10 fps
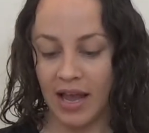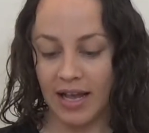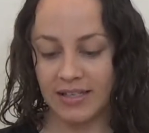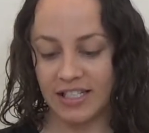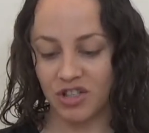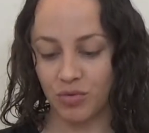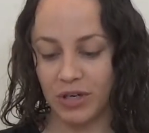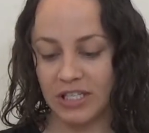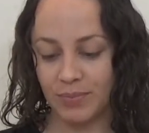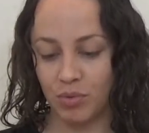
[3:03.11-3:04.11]
It says
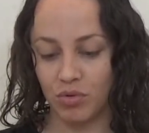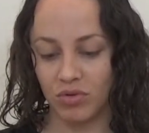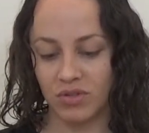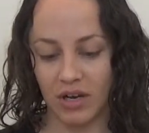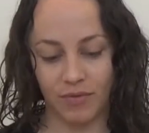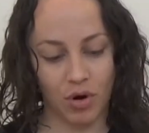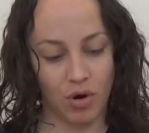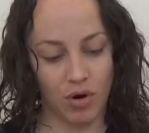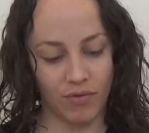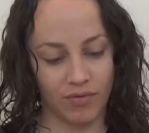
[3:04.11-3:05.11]
three spools of
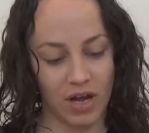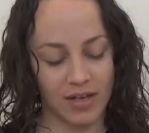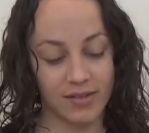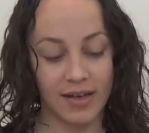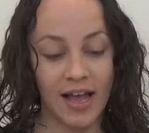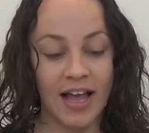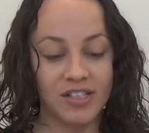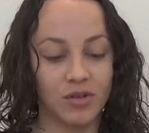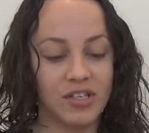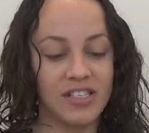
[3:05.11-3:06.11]
Cocofloss.
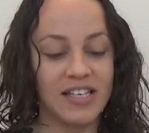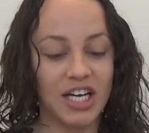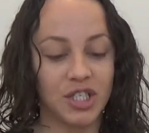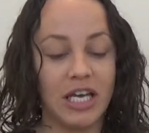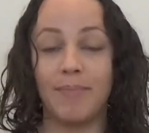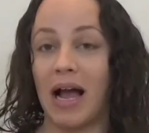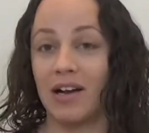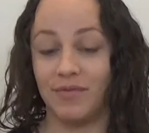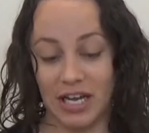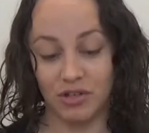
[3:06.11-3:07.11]
So this is actually a pack
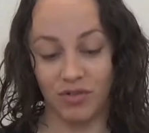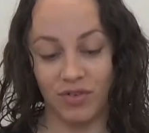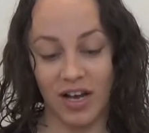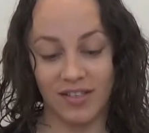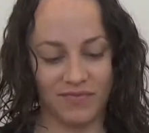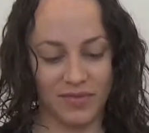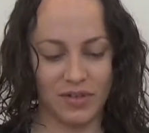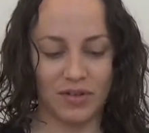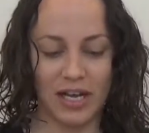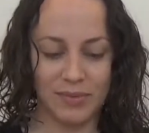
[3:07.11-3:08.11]
of dental floss.
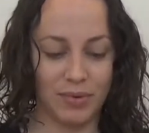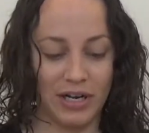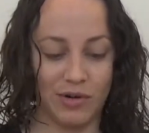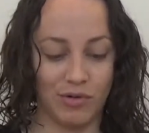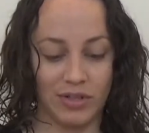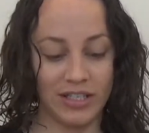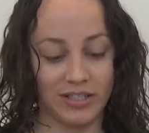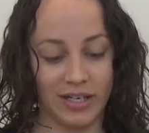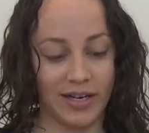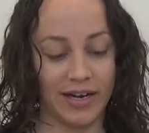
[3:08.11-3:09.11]
So that's pretty cool. Let's
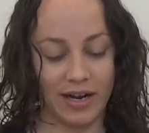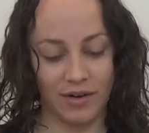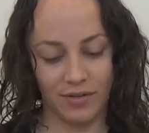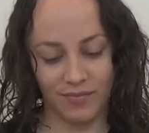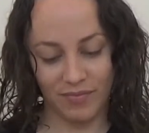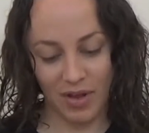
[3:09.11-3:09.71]
check it out.